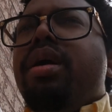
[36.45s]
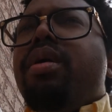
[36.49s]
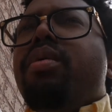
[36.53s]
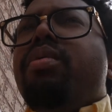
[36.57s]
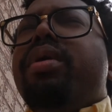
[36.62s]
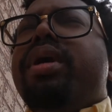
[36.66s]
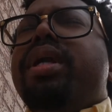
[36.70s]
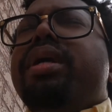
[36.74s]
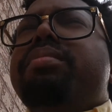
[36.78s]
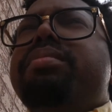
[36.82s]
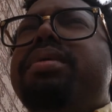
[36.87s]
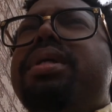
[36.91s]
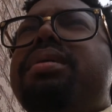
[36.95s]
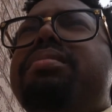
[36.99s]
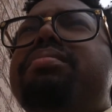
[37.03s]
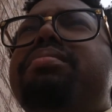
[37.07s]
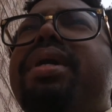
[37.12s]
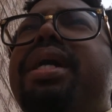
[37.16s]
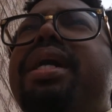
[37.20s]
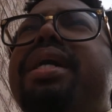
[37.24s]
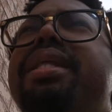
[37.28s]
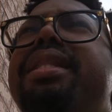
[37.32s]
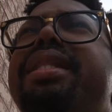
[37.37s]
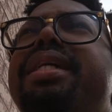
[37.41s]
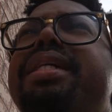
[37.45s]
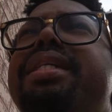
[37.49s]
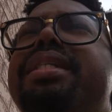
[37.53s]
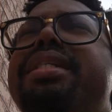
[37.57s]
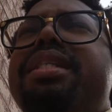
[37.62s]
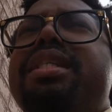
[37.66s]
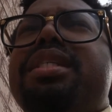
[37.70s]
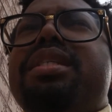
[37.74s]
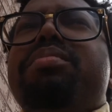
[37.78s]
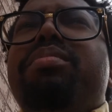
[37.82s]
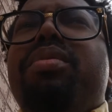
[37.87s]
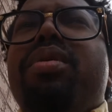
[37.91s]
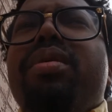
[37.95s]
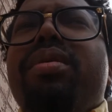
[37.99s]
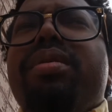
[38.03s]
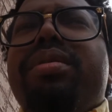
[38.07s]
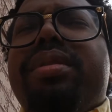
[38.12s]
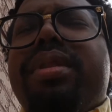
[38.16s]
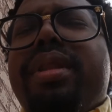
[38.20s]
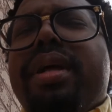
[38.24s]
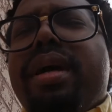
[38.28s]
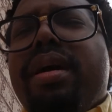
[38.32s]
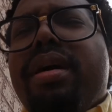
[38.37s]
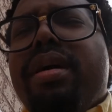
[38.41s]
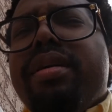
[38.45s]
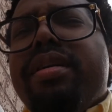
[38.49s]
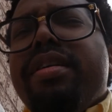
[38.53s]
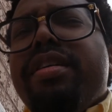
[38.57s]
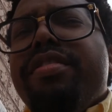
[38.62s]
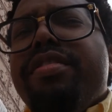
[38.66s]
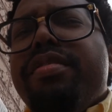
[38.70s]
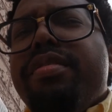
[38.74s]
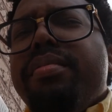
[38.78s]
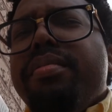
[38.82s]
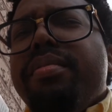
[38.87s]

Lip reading: What I mean by this is both like on a